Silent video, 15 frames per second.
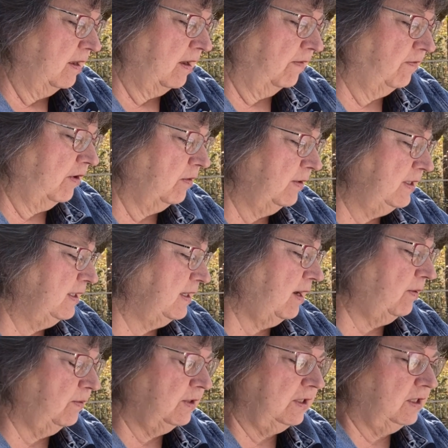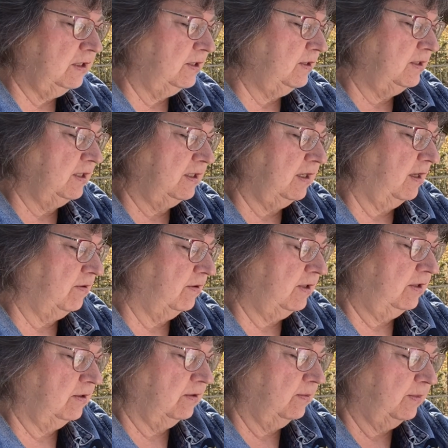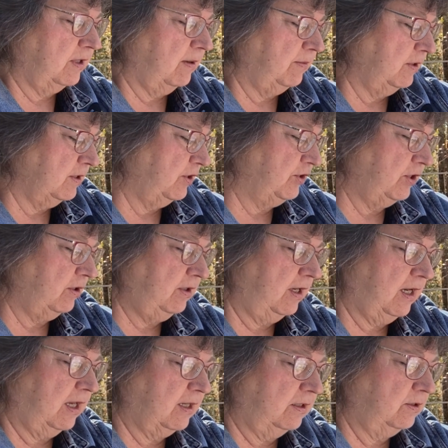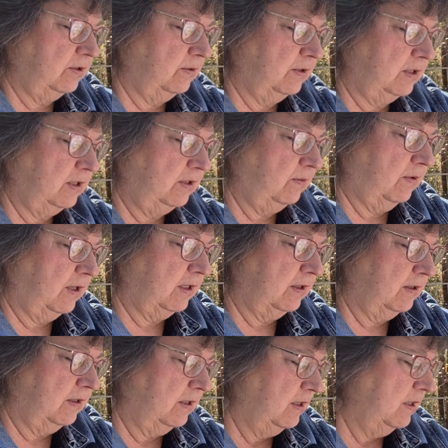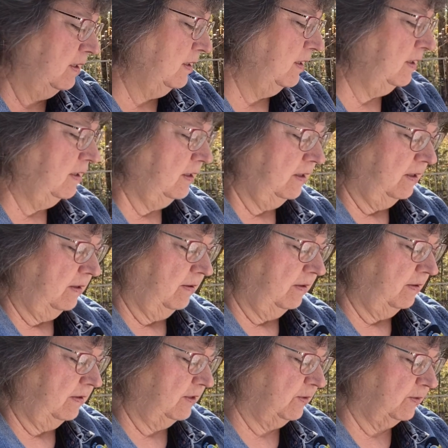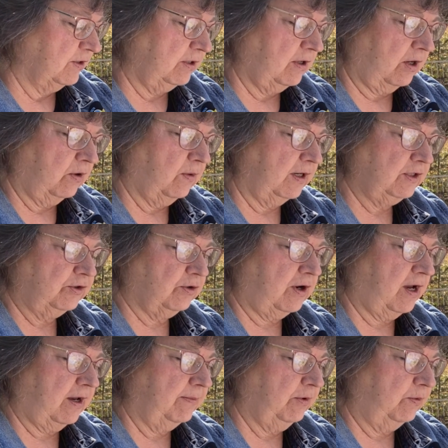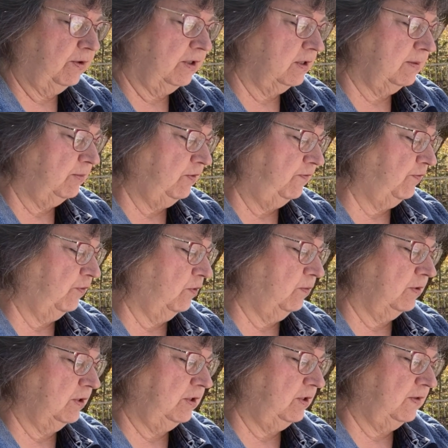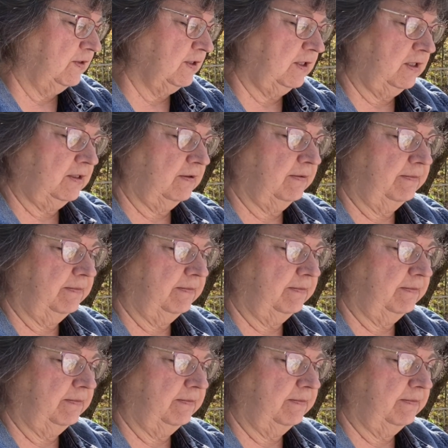I've already got one glued together here, but I'm going to show you how to do it anyway. This one's not quite dry, but we're going to move forward and using it.